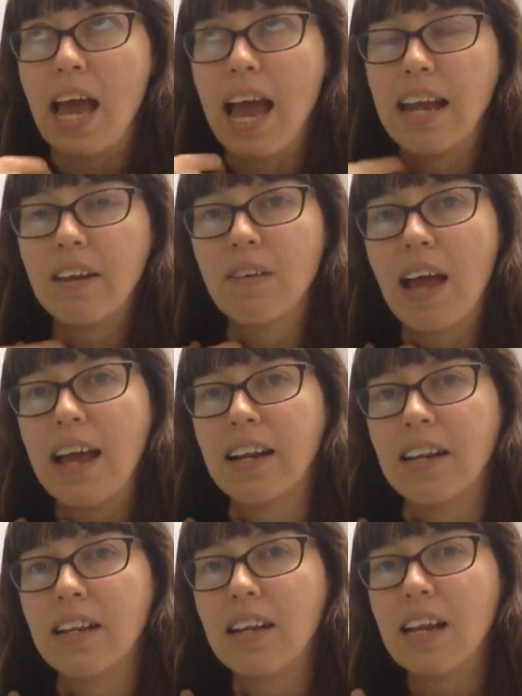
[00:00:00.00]

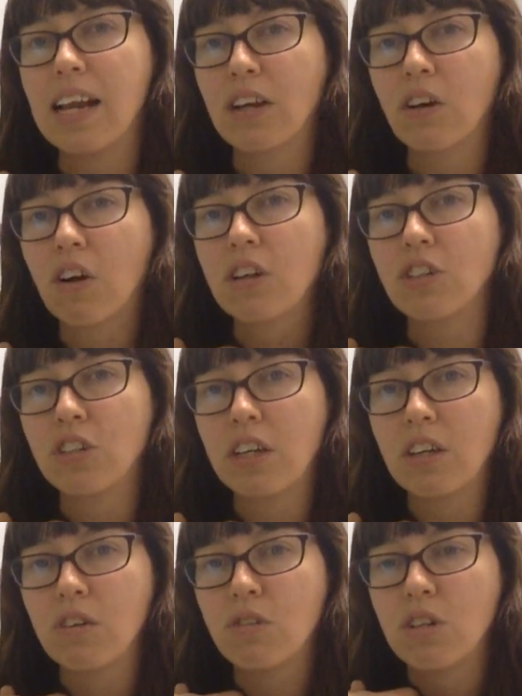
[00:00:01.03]
And encouraging
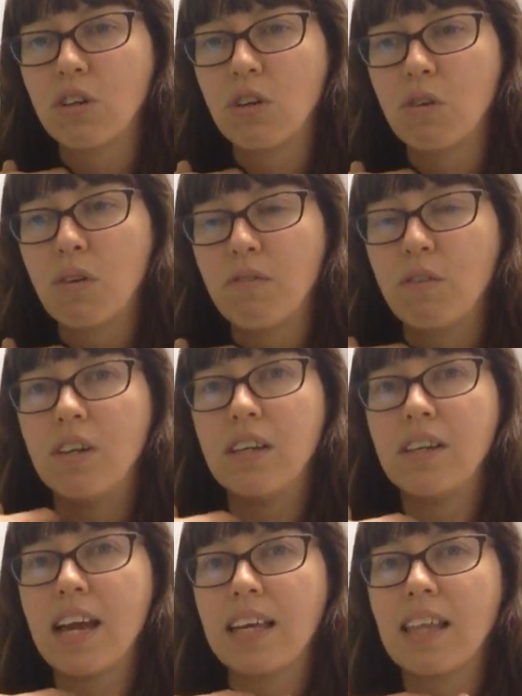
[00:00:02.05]
you to, if you need
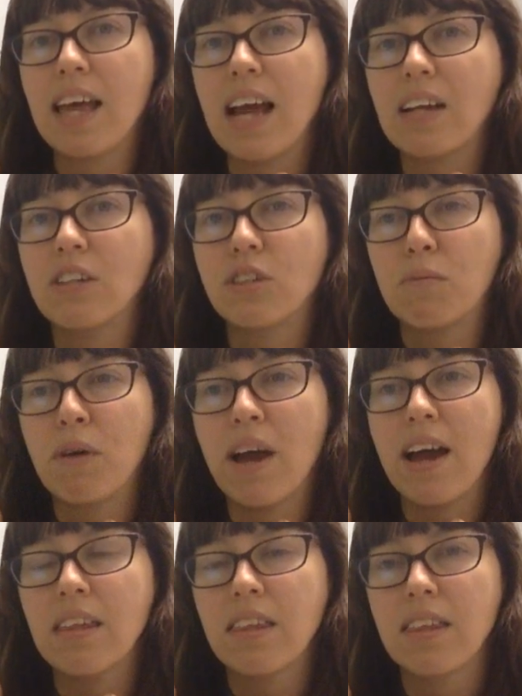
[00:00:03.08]
to take that extra
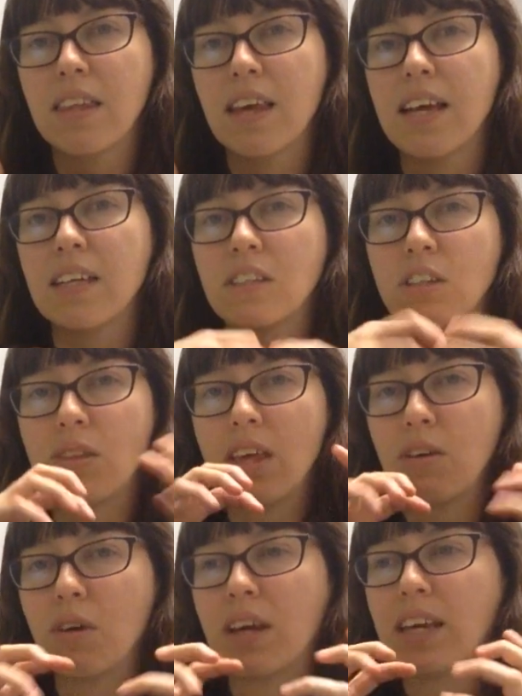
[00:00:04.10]
breath so
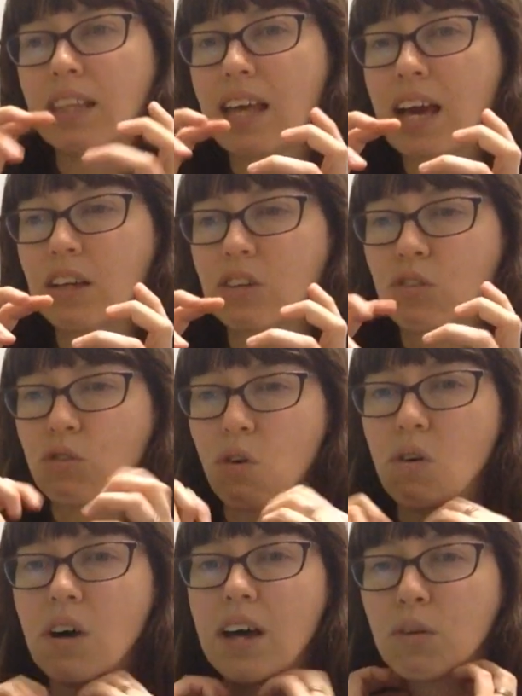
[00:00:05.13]
that you can get that
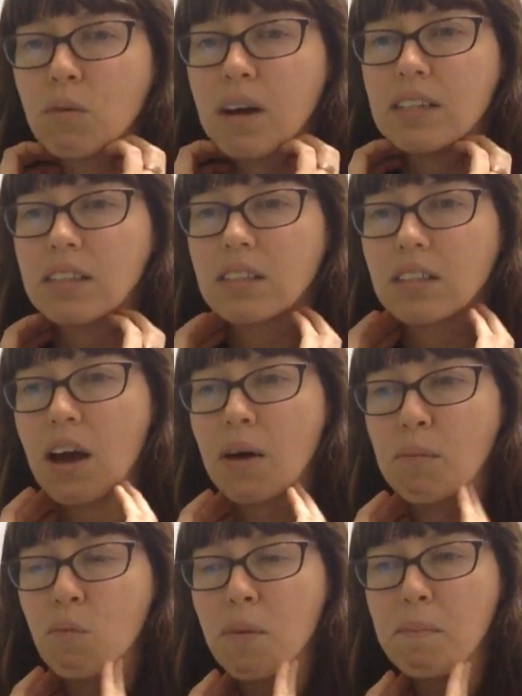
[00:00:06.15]
control. Otherwise,
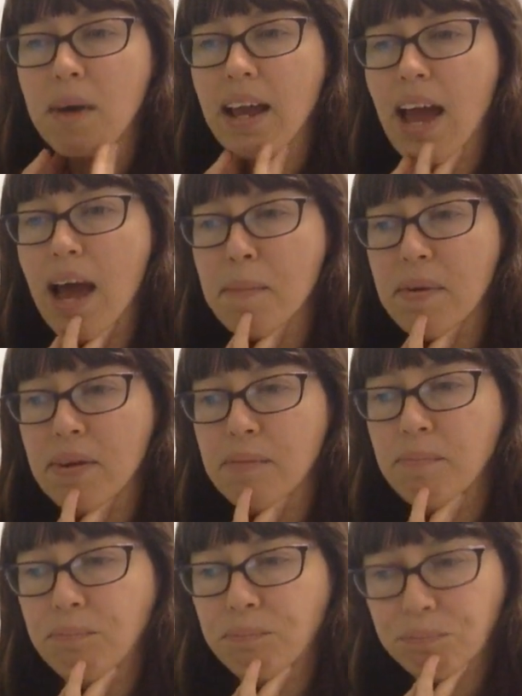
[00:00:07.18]
what might
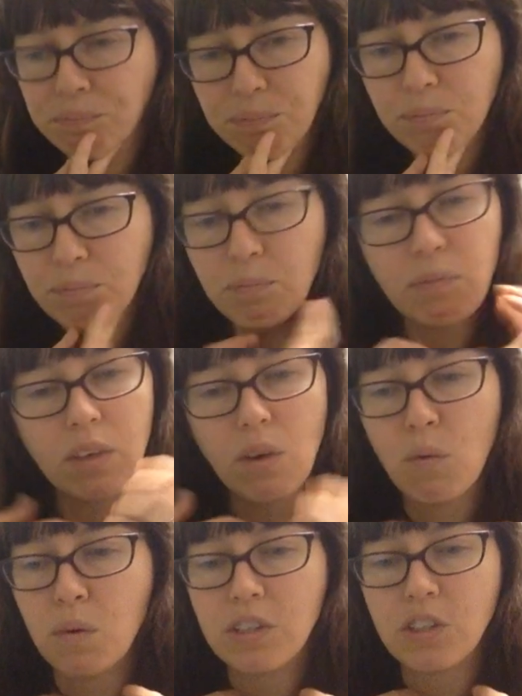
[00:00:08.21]
happen,
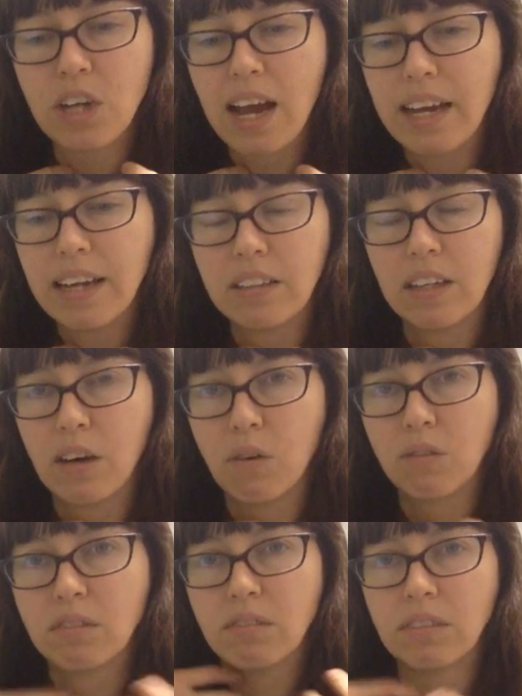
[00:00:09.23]
which
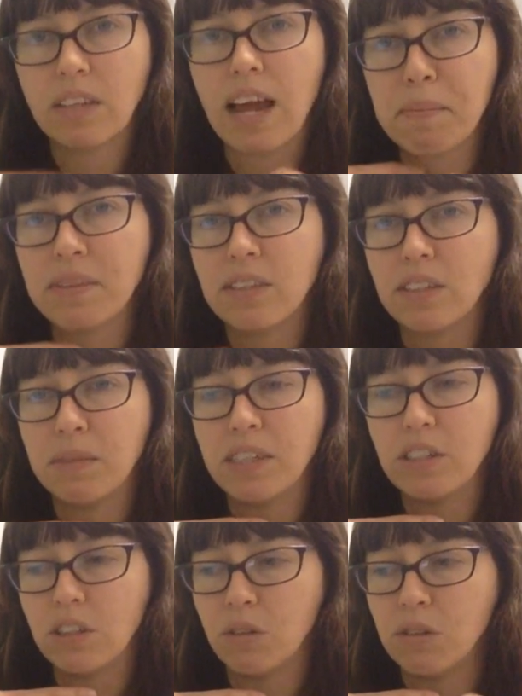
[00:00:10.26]
happens to me
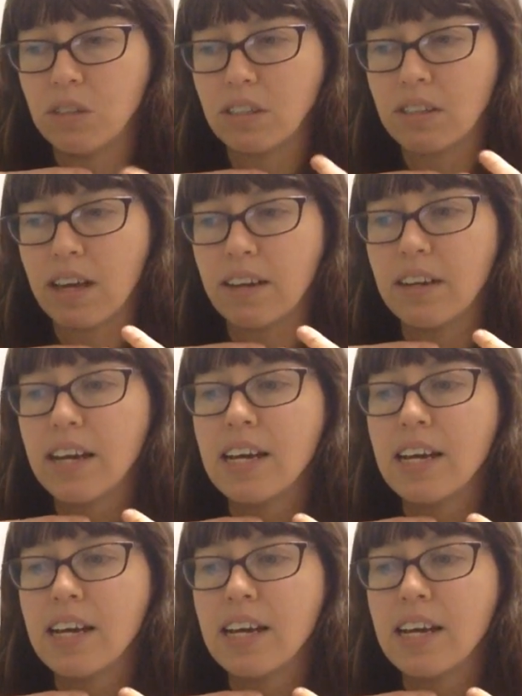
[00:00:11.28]
too, is that